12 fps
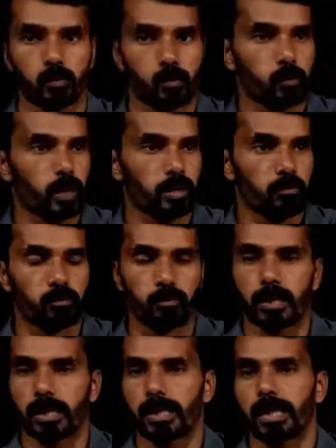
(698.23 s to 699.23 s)
when
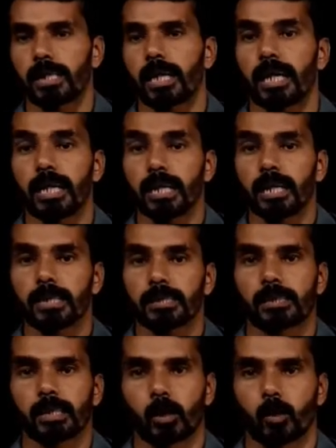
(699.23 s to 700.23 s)
we get a
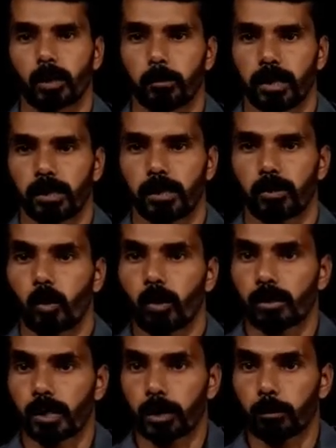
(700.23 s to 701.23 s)
0 remainder,
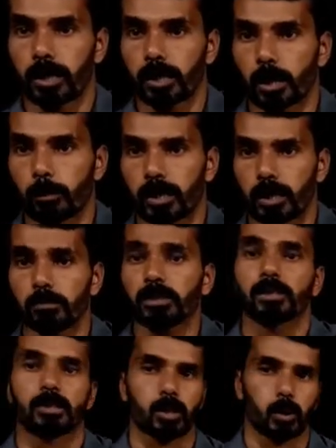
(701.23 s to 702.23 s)
or the remainder
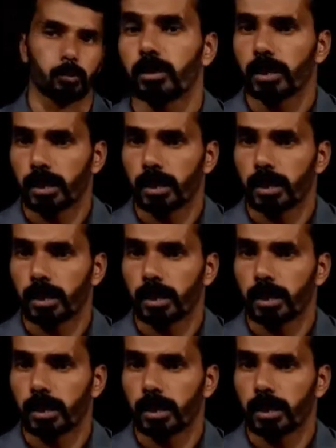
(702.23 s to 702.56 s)
becomes 0.